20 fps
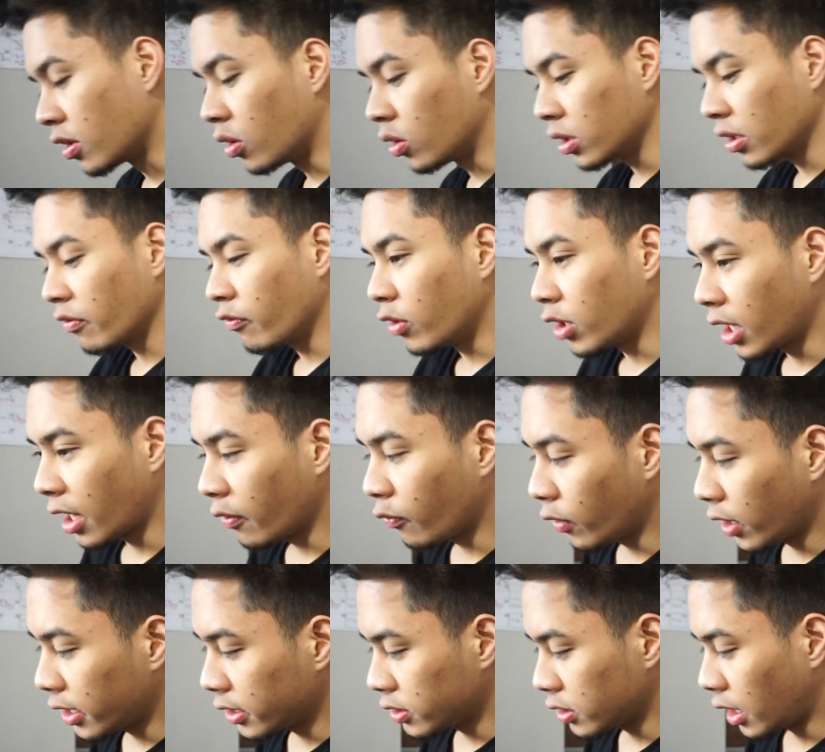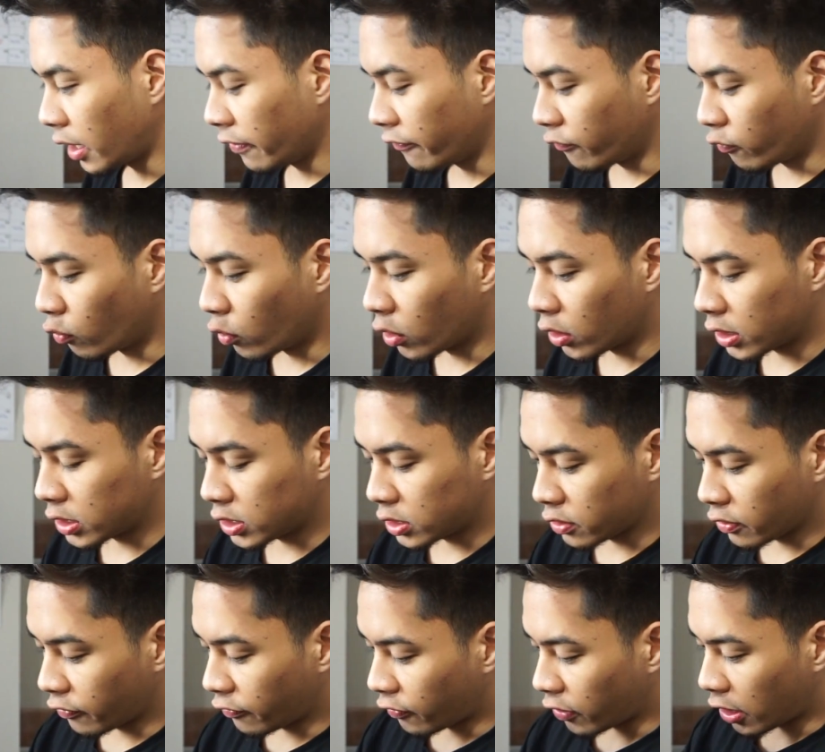the only one i wear, I've worn
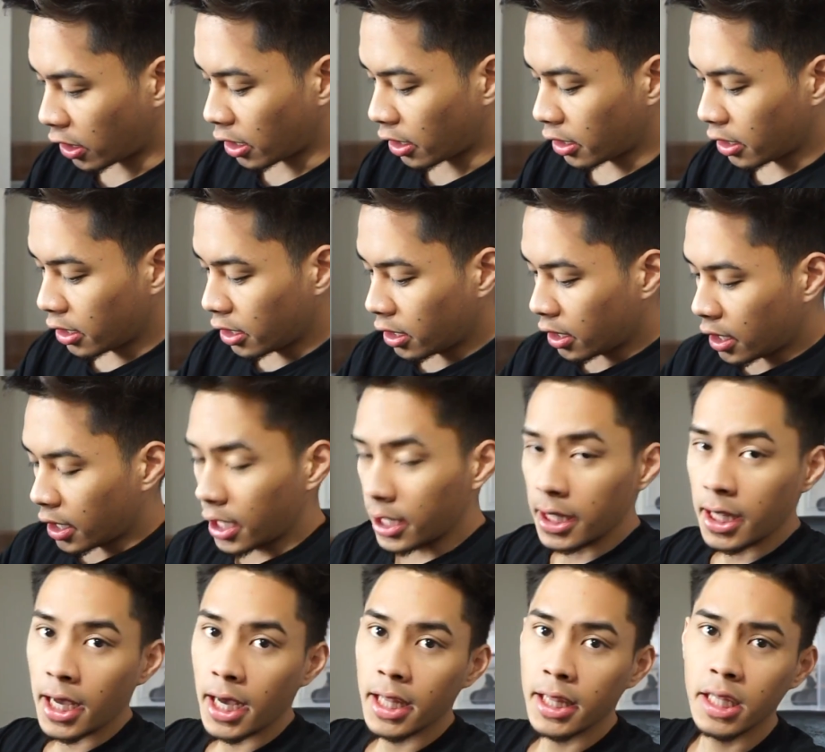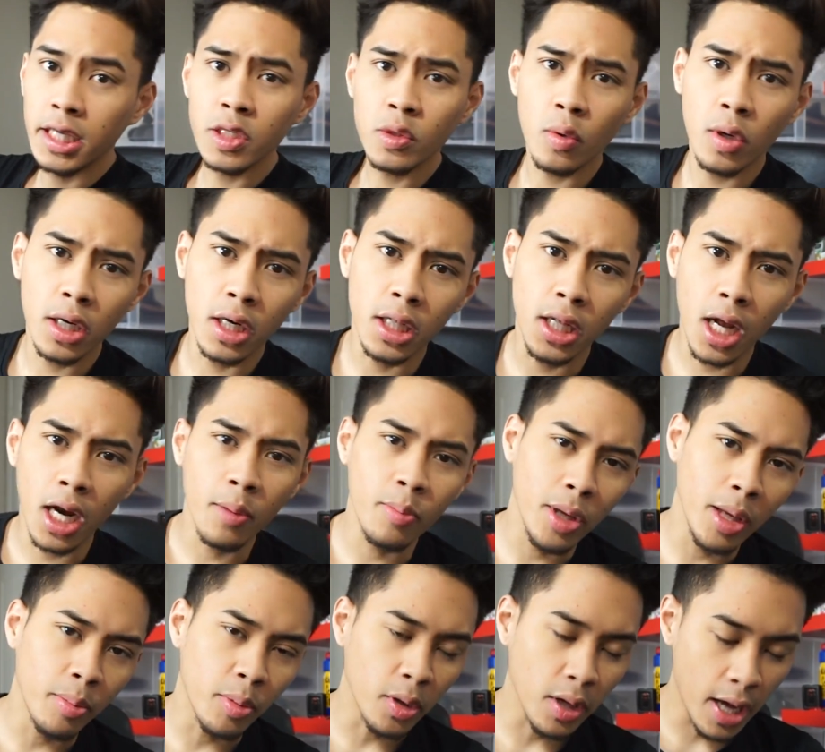so far. And then this one a lot of
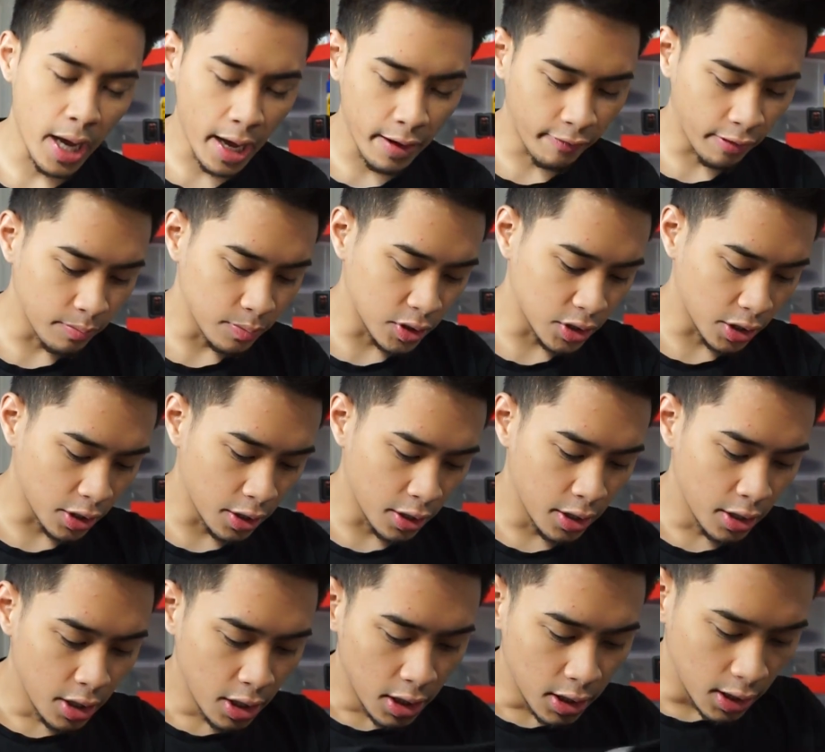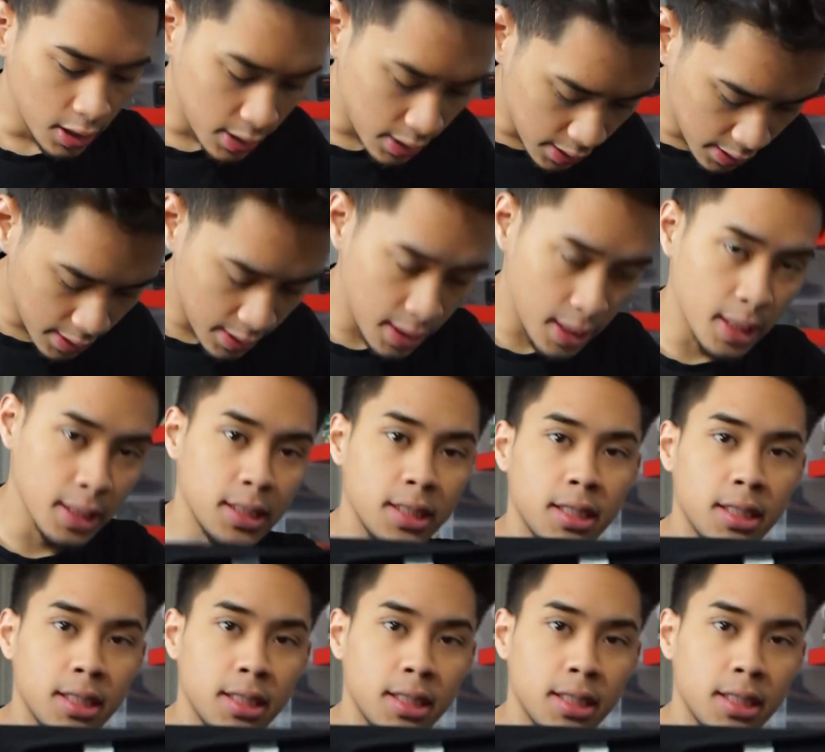people have, I'm sure. This is the